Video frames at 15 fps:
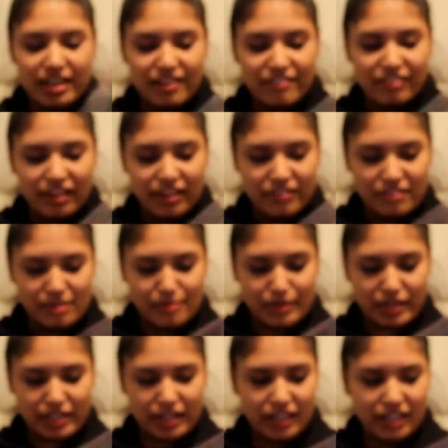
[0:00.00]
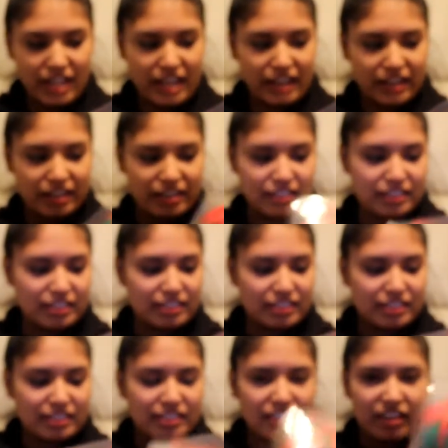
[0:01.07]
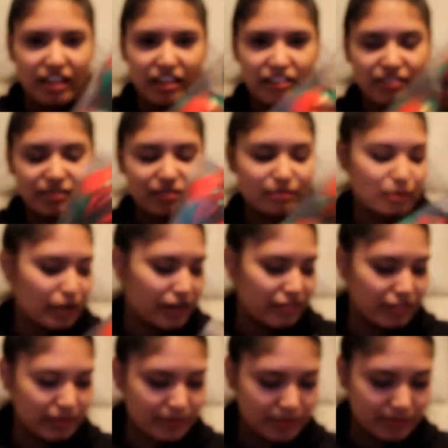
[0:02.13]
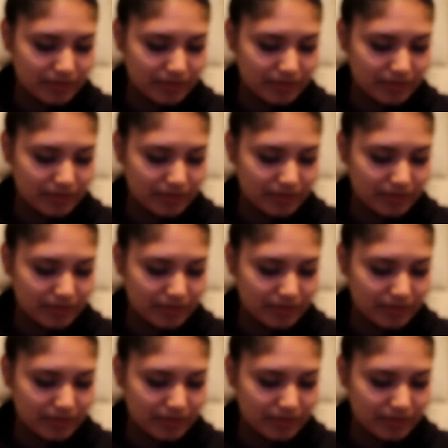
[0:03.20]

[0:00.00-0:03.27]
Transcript: They're not fluffy, but they're like, like, whatever.